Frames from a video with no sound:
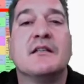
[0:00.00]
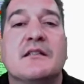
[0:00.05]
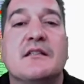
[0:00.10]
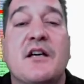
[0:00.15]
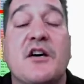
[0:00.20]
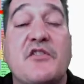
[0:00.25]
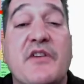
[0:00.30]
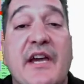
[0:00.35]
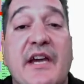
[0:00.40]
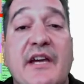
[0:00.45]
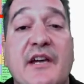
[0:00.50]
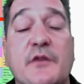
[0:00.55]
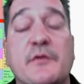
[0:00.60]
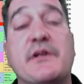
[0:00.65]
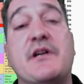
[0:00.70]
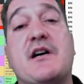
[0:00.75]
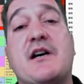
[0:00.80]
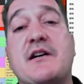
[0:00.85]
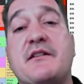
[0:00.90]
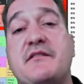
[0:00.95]
Okay, here we
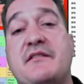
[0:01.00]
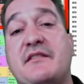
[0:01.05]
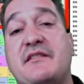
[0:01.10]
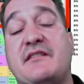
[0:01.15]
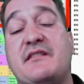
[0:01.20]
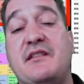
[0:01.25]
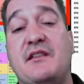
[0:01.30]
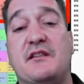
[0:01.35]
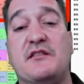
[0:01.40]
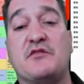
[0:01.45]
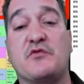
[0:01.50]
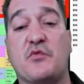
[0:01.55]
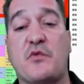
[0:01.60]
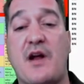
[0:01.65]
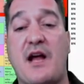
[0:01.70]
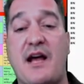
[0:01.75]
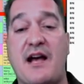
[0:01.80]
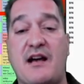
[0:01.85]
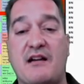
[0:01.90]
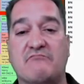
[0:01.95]
are in the 6th
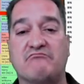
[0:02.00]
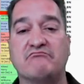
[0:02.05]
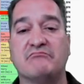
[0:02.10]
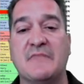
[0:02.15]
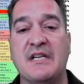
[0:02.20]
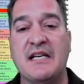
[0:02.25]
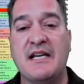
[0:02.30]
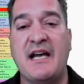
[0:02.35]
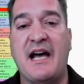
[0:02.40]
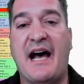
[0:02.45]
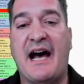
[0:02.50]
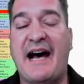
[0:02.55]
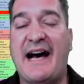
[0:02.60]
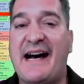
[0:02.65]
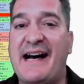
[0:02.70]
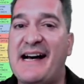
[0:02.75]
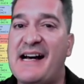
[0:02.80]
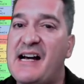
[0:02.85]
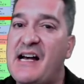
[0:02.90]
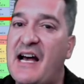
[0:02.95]
round.
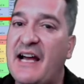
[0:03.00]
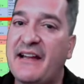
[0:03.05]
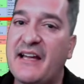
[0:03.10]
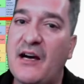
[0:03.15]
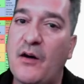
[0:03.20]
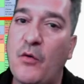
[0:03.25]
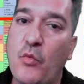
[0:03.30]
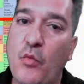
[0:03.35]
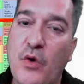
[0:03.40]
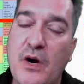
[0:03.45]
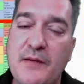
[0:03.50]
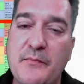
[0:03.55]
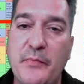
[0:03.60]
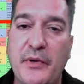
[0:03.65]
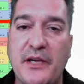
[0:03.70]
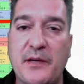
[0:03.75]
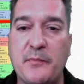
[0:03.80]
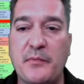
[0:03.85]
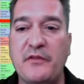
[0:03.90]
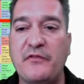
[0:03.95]
I got one pick
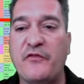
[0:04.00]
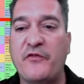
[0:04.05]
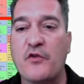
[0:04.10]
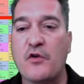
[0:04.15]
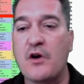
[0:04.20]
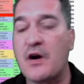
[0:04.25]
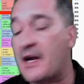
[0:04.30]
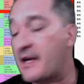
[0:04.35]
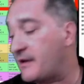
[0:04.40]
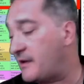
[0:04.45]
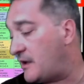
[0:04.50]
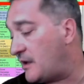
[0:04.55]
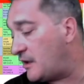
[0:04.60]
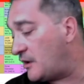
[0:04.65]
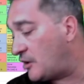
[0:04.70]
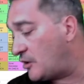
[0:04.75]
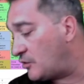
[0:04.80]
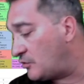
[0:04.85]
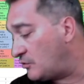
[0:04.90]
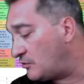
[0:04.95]
before I
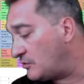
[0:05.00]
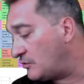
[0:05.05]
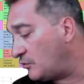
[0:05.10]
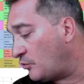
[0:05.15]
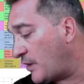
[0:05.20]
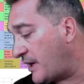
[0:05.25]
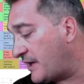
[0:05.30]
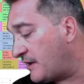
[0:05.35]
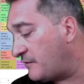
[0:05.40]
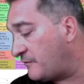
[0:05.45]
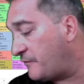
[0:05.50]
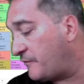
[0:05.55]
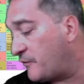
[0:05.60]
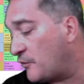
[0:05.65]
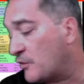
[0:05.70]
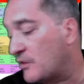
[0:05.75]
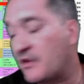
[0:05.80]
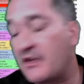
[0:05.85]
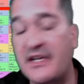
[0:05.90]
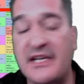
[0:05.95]
go, waiting
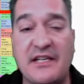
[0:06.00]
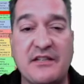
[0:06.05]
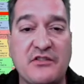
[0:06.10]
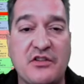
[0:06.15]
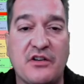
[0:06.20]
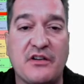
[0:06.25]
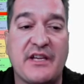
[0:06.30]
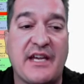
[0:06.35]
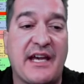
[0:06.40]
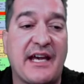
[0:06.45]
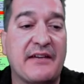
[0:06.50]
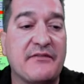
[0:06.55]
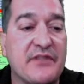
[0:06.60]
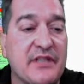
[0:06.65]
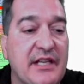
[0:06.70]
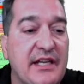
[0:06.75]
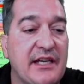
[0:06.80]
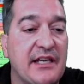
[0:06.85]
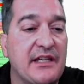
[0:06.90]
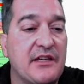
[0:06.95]
for, he took Evan
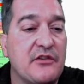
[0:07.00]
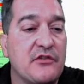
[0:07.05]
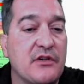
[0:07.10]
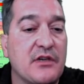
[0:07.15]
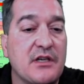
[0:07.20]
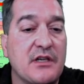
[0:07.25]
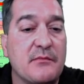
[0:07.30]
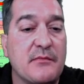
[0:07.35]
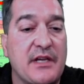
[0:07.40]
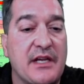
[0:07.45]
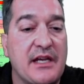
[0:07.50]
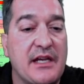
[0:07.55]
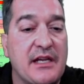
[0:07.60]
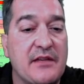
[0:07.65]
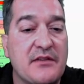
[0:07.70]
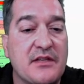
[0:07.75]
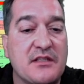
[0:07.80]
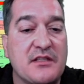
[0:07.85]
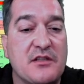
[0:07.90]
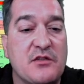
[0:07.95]
Ingram, and
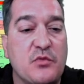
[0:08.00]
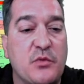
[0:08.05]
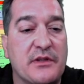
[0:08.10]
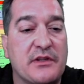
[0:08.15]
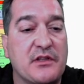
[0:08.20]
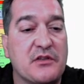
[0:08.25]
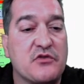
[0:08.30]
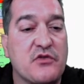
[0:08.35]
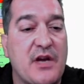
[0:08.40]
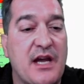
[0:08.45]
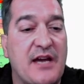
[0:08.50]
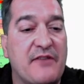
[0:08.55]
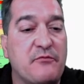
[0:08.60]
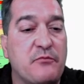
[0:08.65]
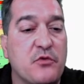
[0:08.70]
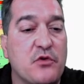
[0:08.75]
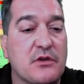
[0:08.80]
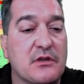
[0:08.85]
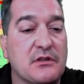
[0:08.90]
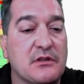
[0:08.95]
this is what the draft
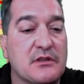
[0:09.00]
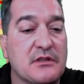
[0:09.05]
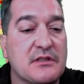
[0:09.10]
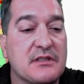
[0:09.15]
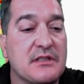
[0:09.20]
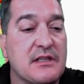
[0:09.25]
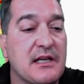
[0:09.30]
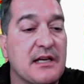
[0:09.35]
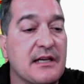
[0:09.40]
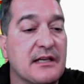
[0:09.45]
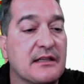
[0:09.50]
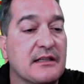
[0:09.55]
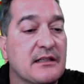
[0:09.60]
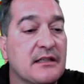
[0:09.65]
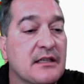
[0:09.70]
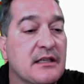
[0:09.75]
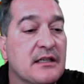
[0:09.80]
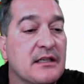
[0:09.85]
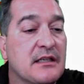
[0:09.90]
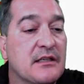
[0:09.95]
board looks like.
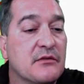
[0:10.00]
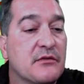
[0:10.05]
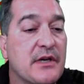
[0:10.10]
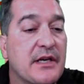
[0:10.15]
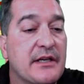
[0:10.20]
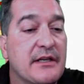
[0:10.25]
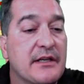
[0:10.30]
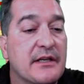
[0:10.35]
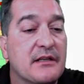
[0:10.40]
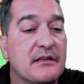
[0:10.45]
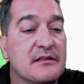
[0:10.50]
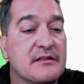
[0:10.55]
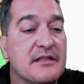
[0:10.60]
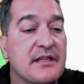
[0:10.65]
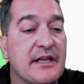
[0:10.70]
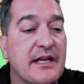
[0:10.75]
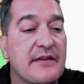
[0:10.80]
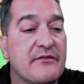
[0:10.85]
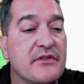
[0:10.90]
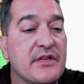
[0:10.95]
Right here, let's get
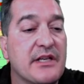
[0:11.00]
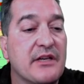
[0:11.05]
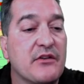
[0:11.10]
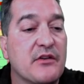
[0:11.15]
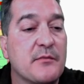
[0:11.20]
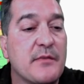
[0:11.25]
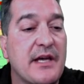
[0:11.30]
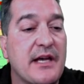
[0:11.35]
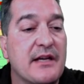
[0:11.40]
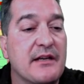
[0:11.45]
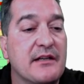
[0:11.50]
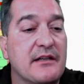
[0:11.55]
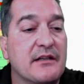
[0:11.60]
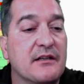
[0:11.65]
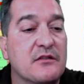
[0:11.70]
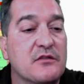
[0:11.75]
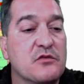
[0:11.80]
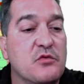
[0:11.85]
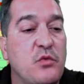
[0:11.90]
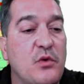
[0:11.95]
Evan Ingram out here.
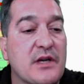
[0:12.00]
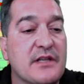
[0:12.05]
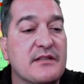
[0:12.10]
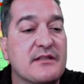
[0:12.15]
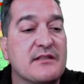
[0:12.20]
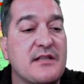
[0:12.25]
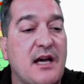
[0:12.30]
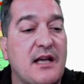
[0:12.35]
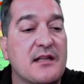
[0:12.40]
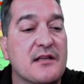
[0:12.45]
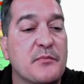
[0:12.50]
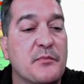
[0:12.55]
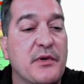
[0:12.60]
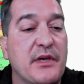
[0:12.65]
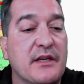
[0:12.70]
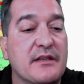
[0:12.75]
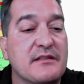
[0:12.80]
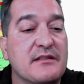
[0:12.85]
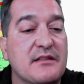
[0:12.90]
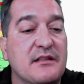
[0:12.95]
There's one solid pick
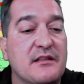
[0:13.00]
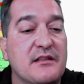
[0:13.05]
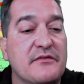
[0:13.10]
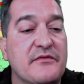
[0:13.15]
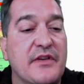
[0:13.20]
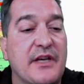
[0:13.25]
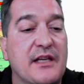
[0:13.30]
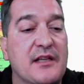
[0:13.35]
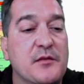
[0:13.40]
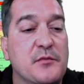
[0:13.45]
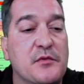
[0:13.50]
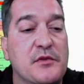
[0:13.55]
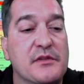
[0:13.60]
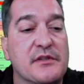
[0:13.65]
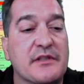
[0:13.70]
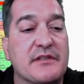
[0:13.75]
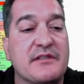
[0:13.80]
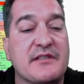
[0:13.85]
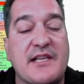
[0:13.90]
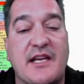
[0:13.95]
still available, and
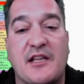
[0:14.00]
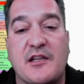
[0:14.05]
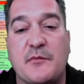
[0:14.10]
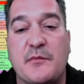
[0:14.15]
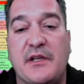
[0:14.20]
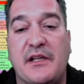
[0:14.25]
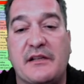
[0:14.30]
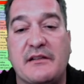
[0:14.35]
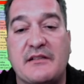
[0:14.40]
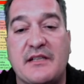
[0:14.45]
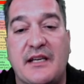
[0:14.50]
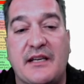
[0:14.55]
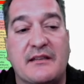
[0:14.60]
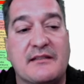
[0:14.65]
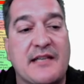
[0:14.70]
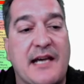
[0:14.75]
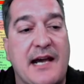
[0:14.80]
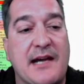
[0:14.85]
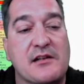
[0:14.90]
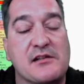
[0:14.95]
it's telling me to take
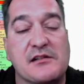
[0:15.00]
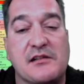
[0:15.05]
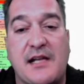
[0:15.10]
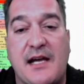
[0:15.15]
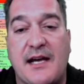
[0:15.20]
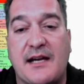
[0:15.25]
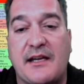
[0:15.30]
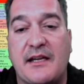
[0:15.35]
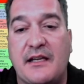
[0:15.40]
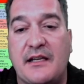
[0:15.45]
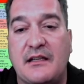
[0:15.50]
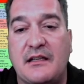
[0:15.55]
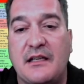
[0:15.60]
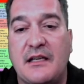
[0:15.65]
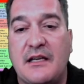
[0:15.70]
Tyler Lockett.